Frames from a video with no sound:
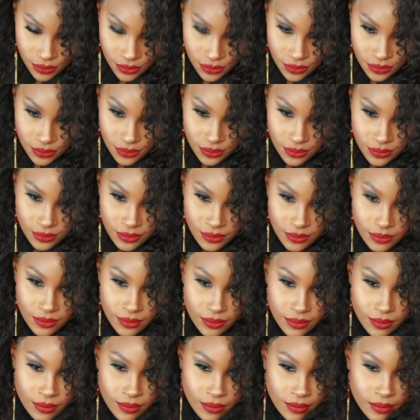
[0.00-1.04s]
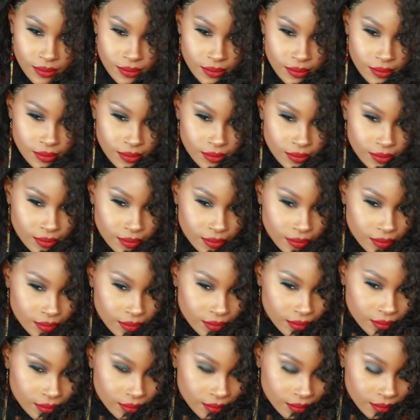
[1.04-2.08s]

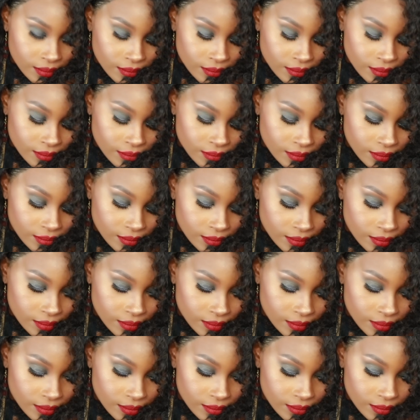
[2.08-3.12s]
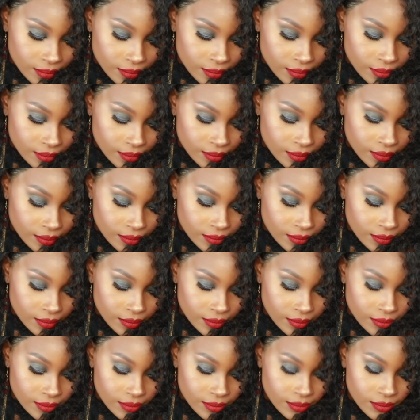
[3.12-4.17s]

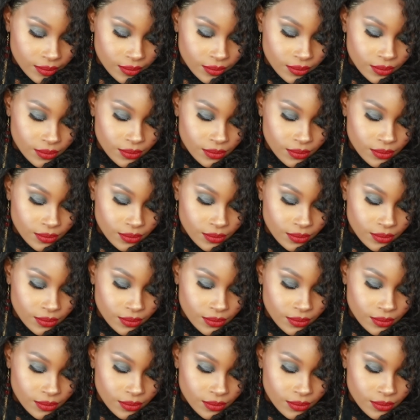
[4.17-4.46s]
(silence)